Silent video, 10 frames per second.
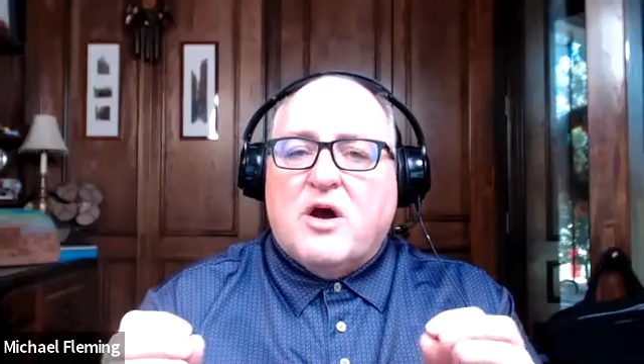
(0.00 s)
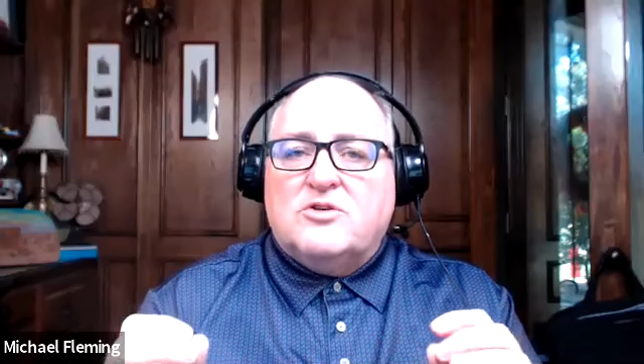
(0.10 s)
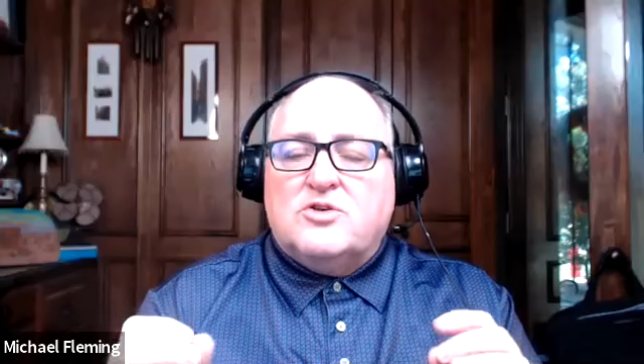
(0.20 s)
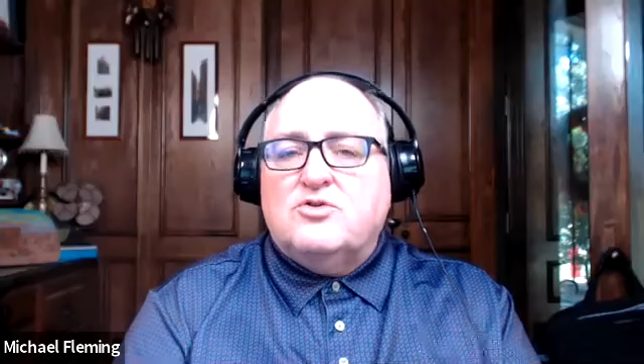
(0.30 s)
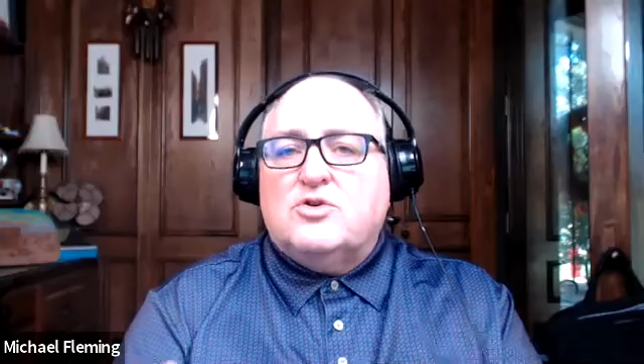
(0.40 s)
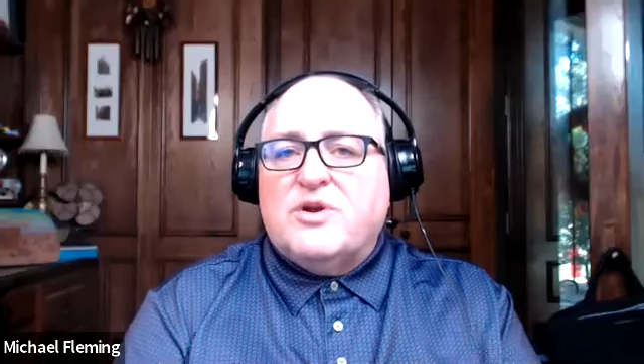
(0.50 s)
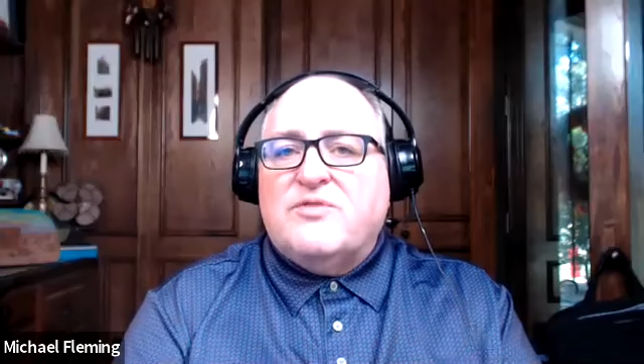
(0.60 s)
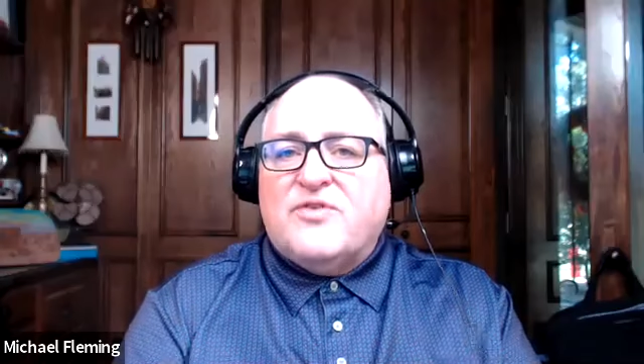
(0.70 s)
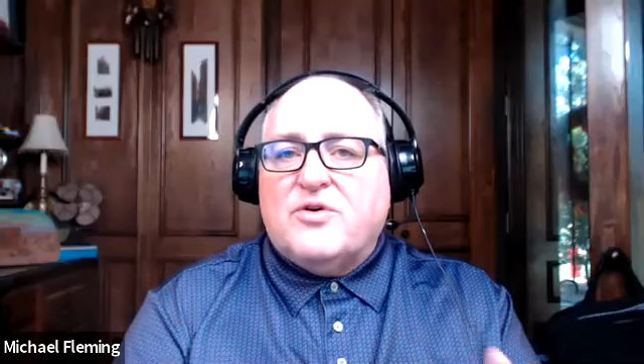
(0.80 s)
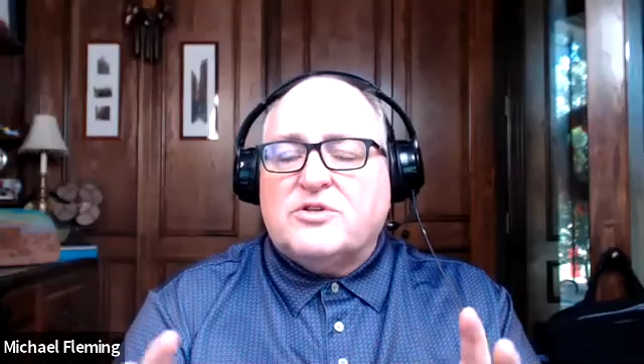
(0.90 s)
on June
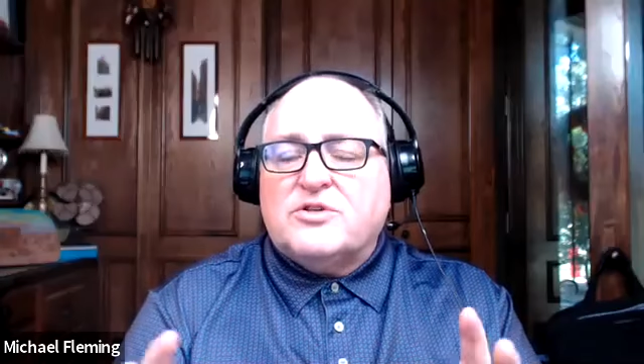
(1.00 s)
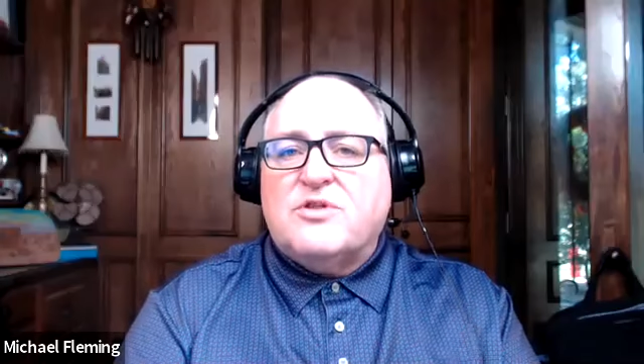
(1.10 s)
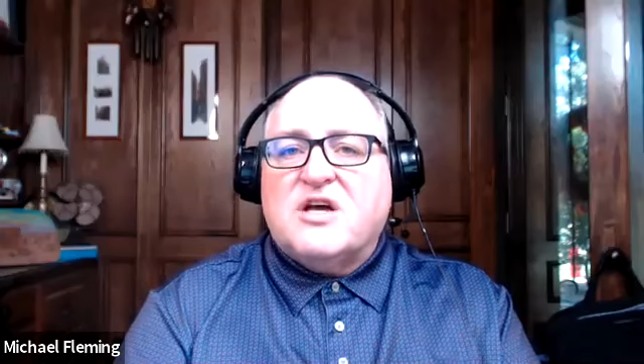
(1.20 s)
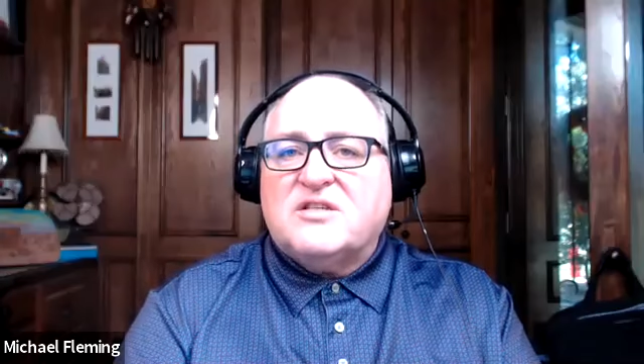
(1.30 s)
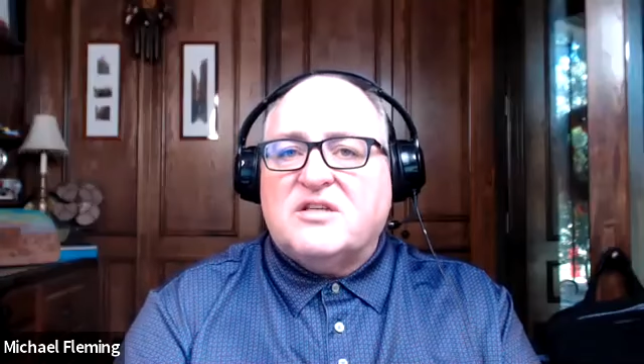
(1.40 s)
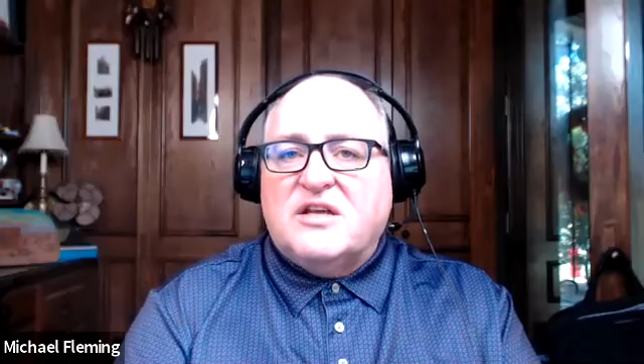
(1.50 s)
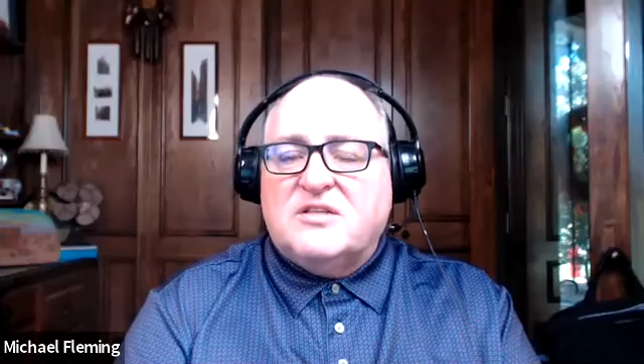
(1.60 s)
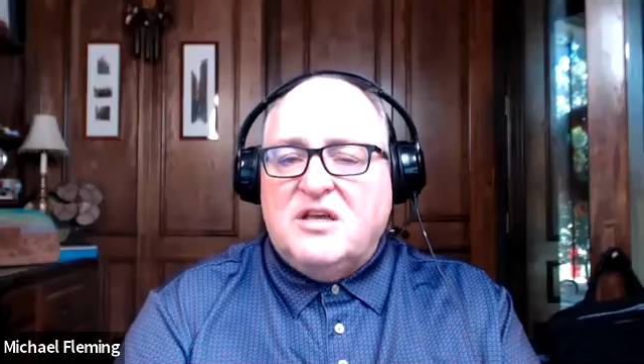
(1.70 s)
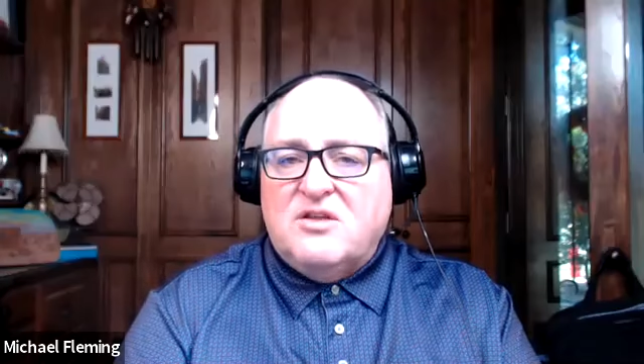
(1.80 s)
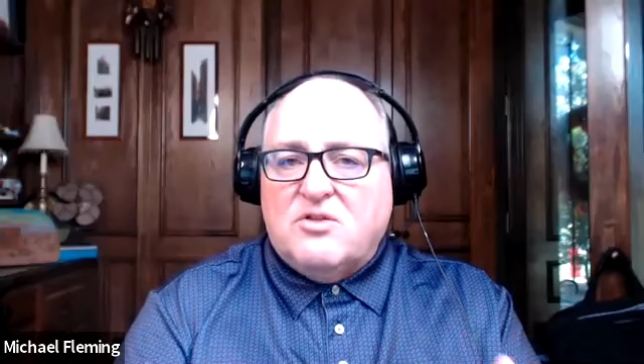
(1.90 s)
21st,
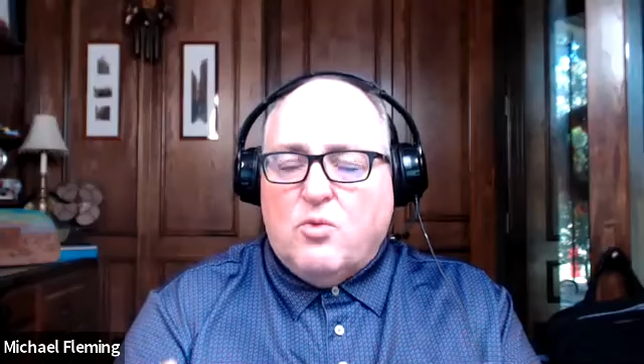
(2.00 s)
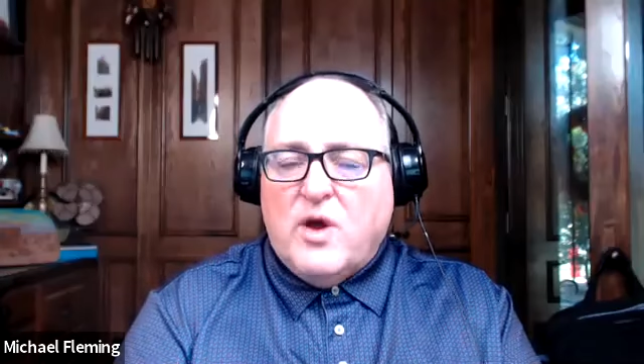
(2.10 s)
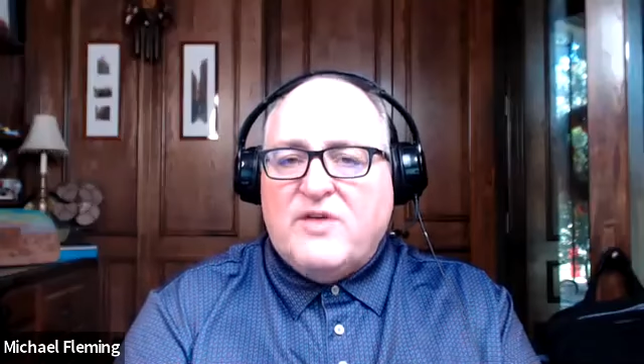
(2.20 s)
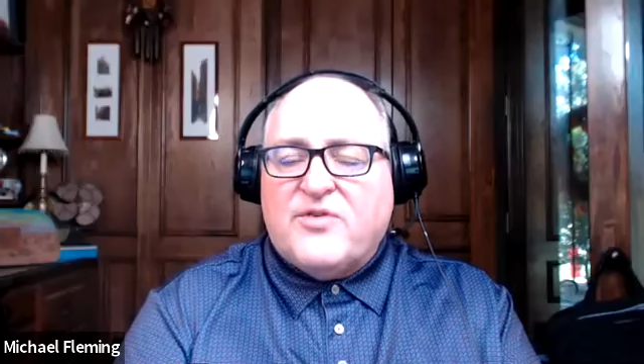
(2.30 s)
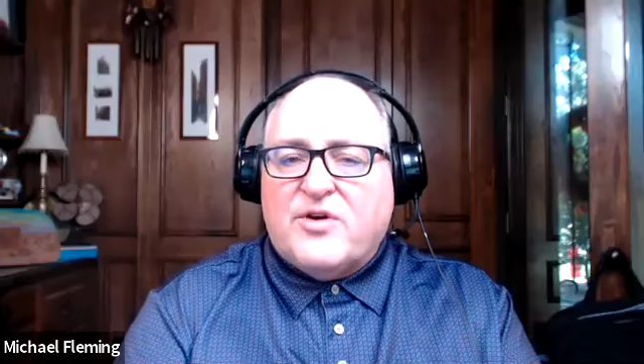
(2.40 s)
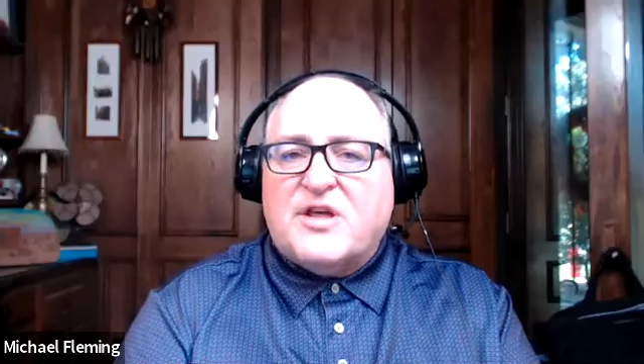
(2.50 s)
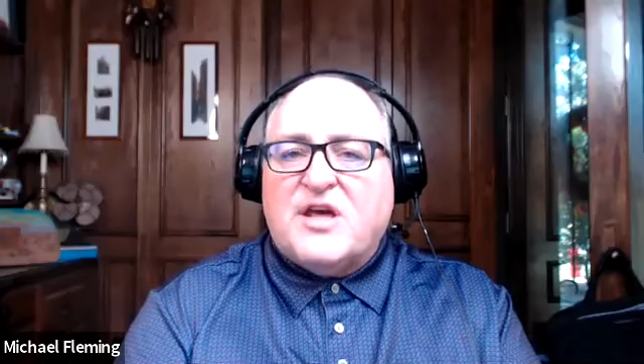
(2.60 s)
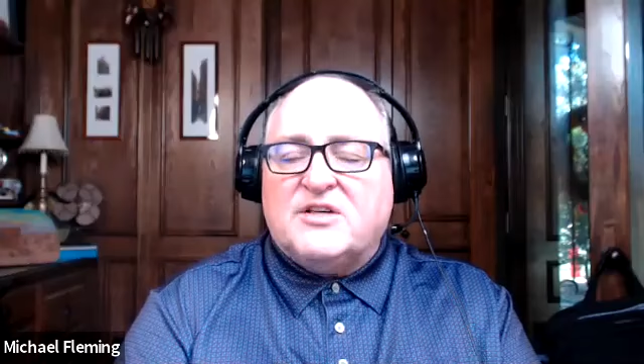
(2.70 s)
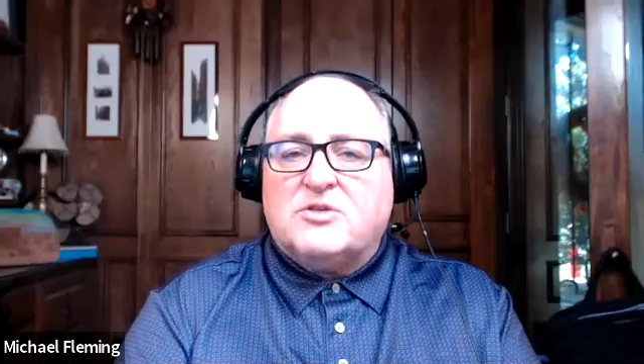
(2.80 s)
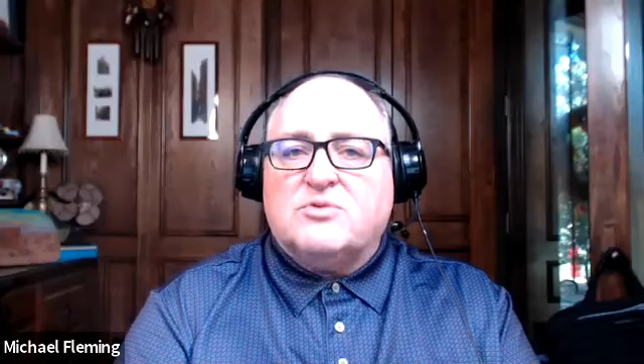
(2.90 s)
2018, the Wayfair
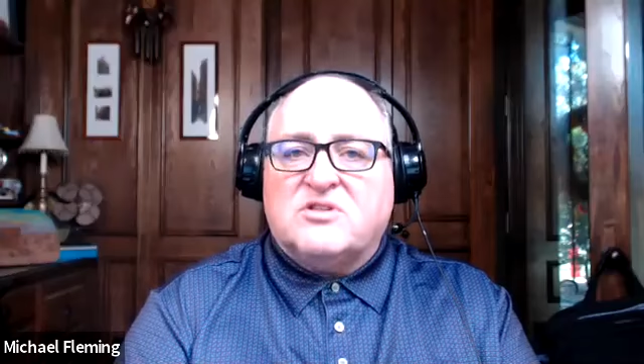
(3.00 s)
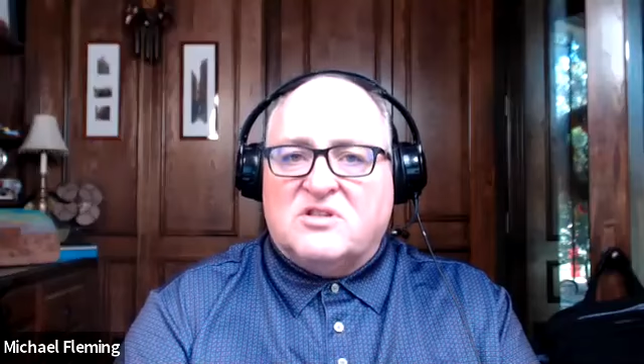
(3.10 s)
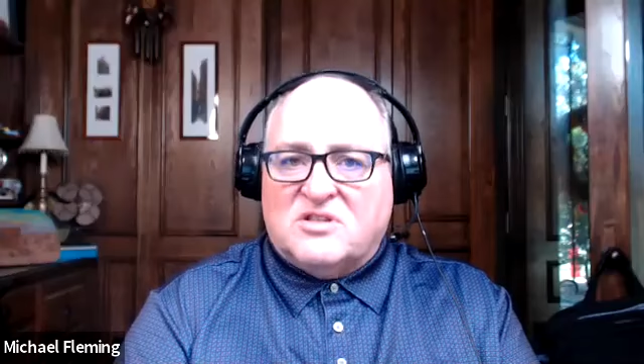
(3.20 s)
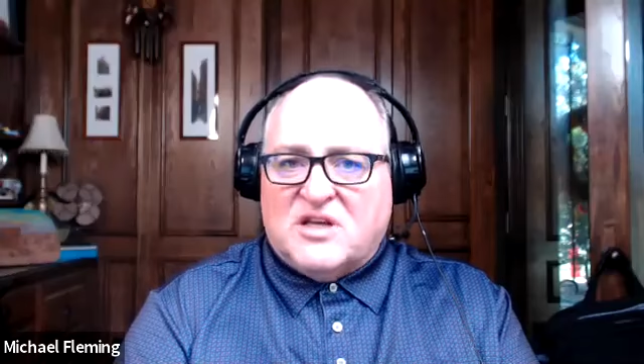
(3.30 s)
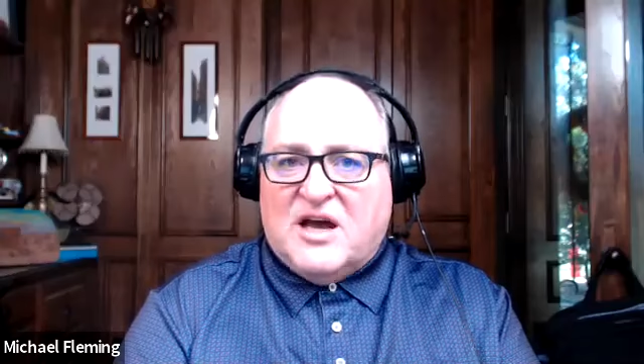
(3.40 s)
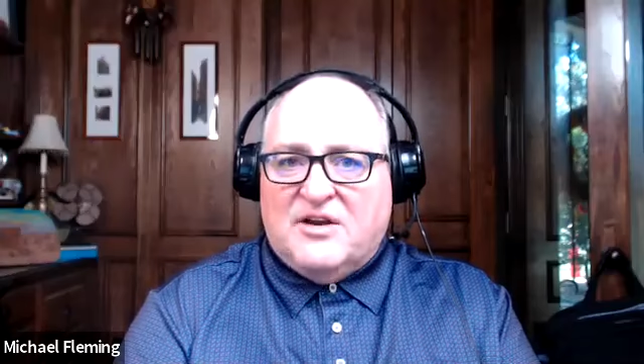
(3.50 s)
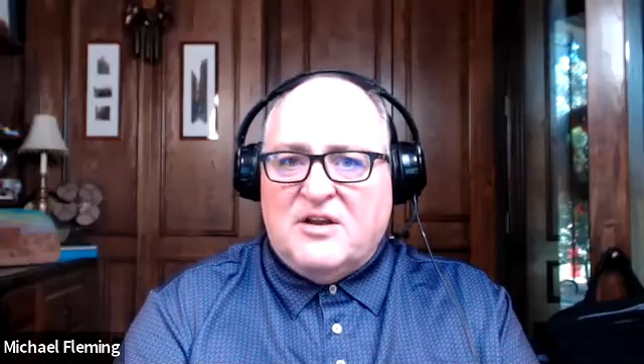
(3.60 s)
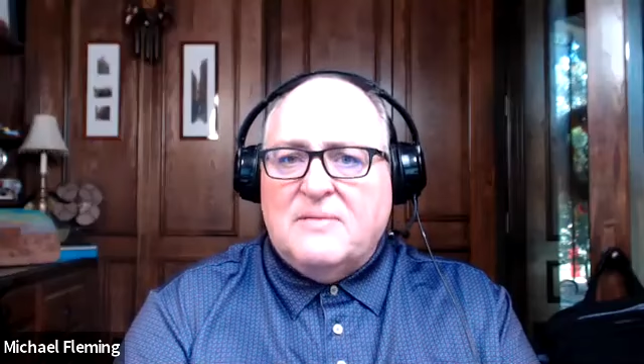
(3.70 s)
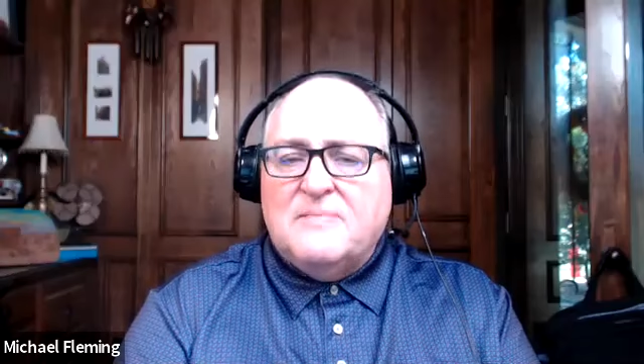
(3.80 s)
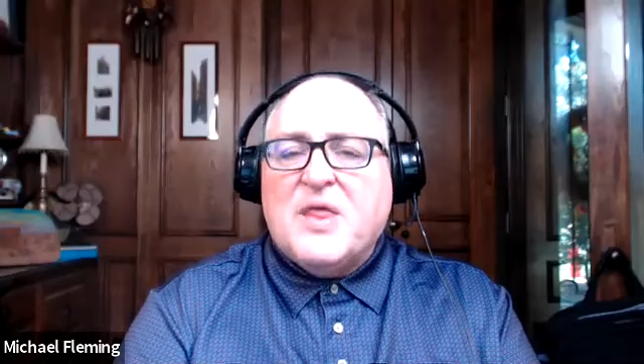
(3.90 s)
case was decided.